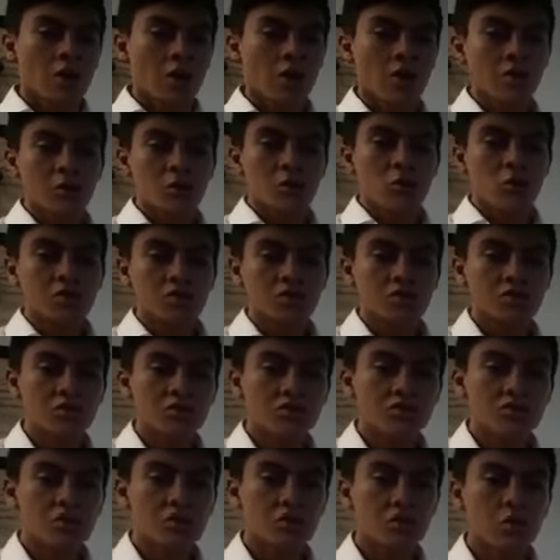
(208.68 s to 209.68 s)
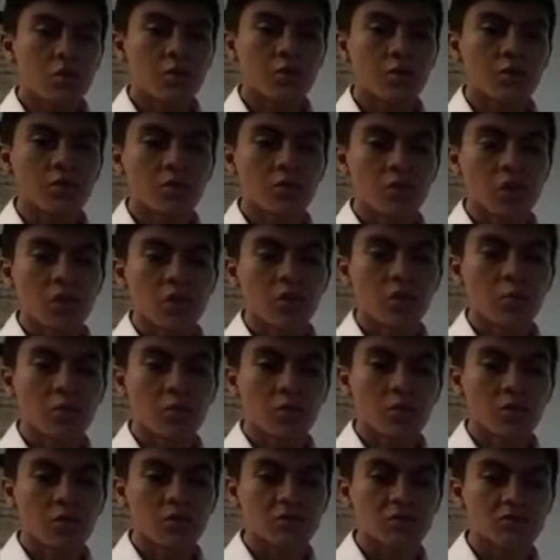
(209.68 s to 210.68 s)
It was used ordinary
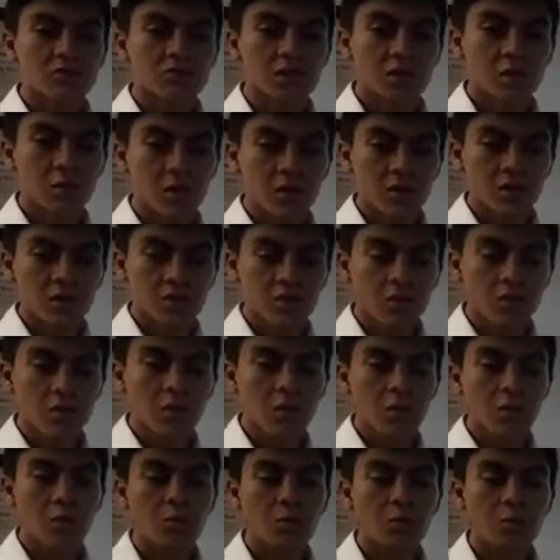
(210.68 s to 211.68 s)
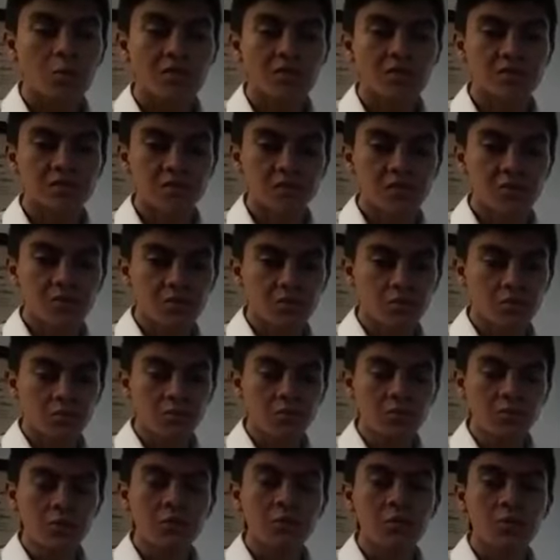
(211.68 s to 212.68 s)
Portland cement, OPC,
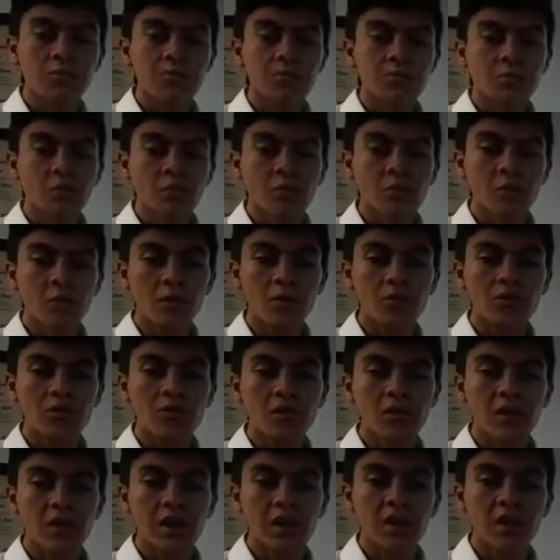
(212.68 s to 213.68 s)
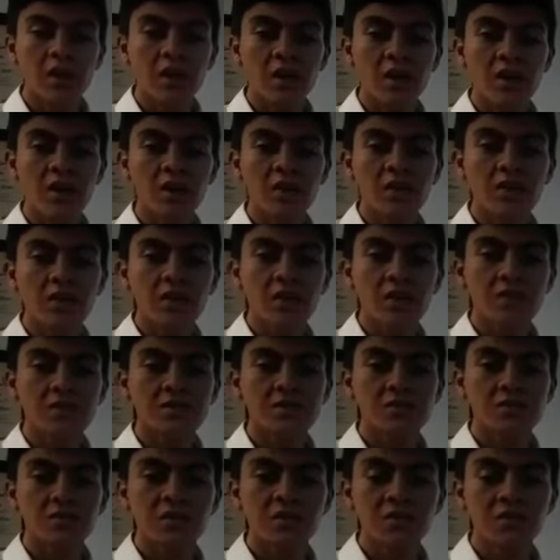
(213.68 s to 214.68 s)
followed the
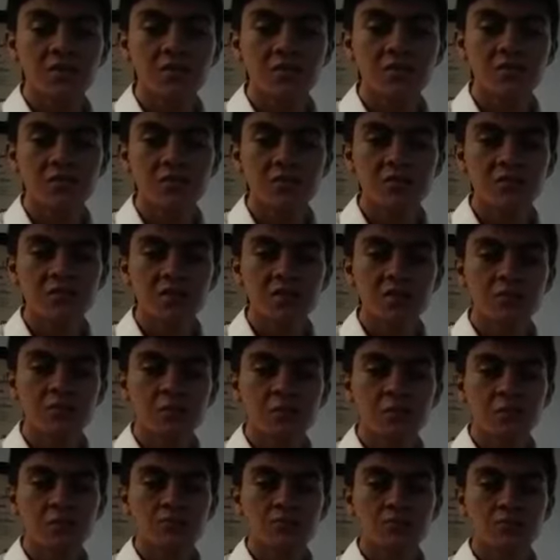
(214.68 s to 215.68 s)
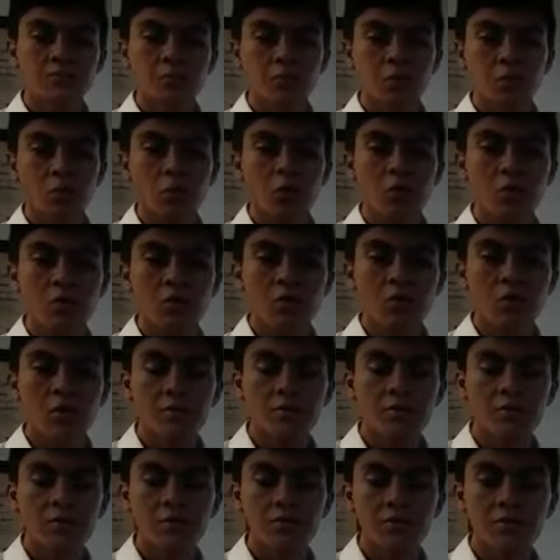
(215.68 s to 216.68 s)
ASTM-C
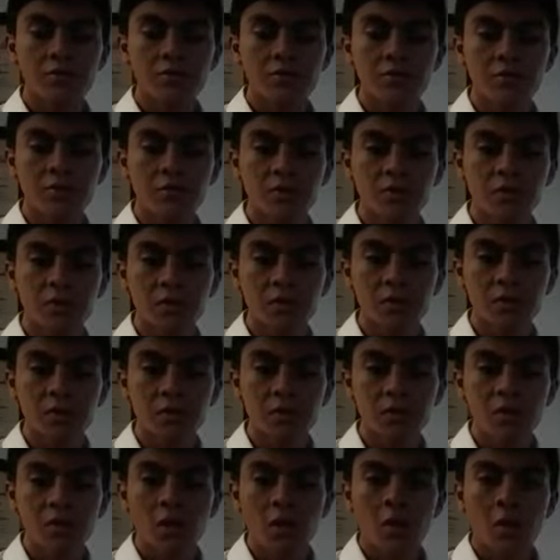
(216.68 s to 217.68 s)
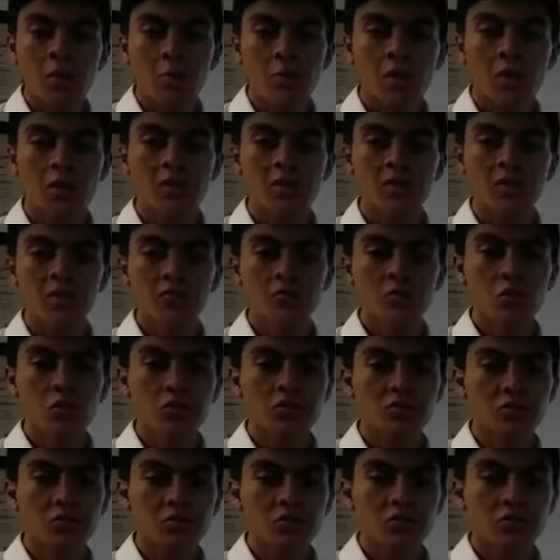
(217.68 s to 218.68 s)
115 reference
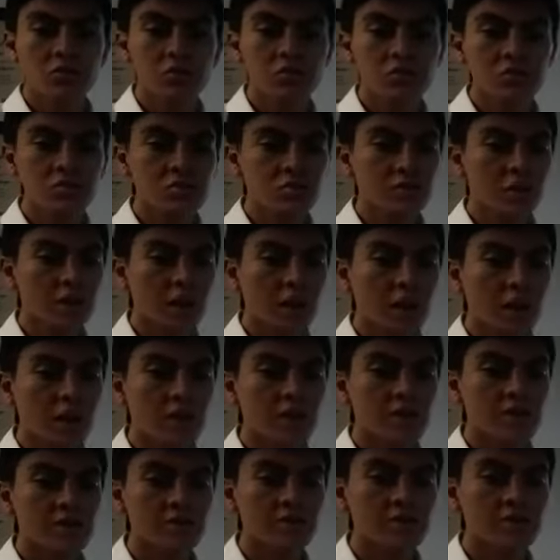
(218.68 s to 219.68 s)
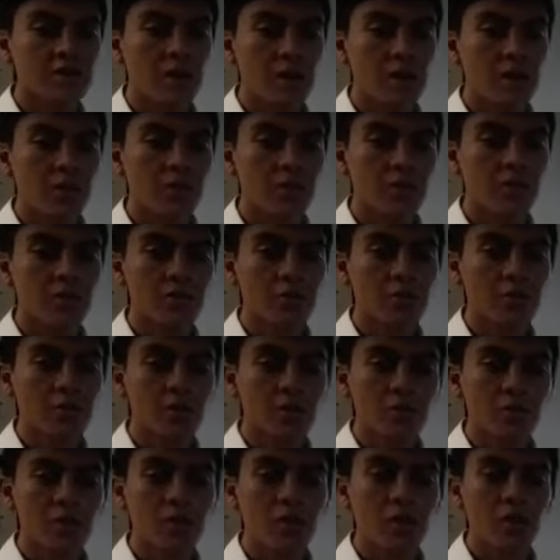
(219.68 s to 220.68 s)
was used as the binder
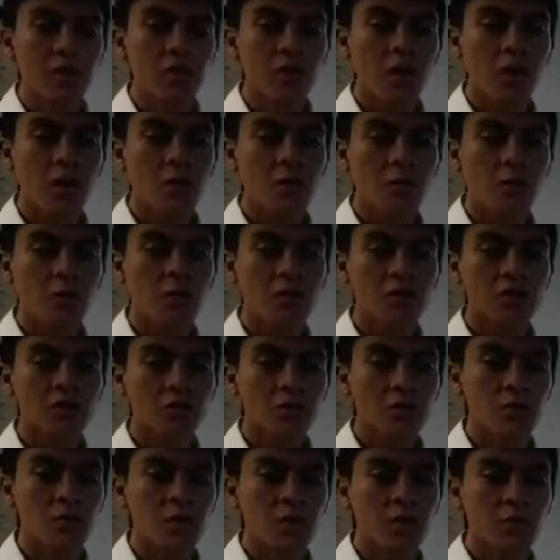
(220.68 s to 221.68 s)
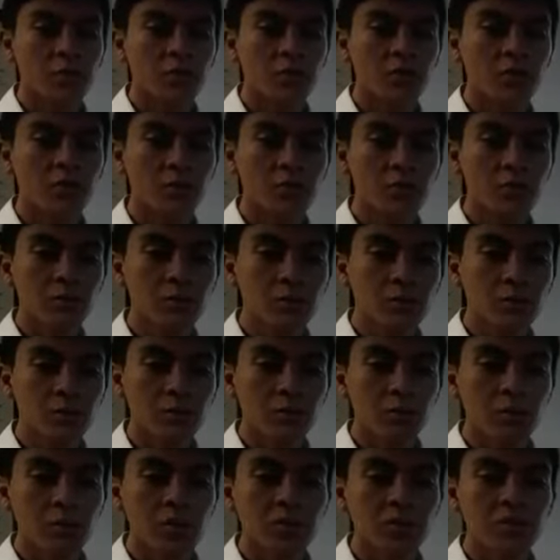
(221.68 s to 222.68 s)
material and was partially
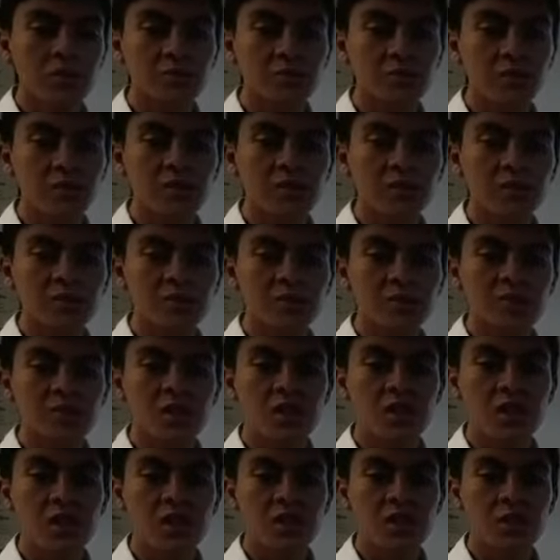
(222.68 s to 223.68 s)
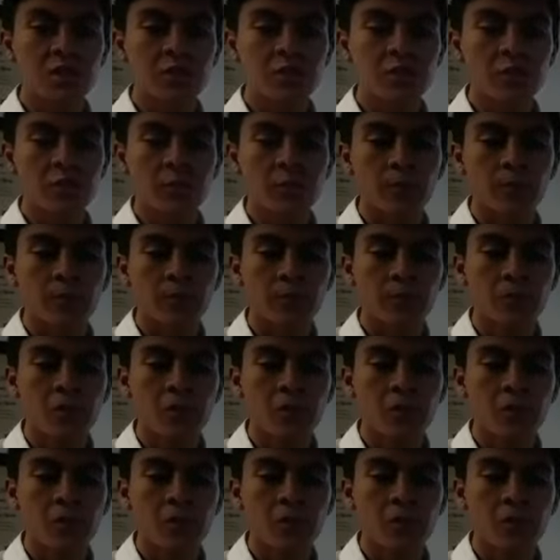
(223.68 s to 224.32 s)
replaced by silicon film.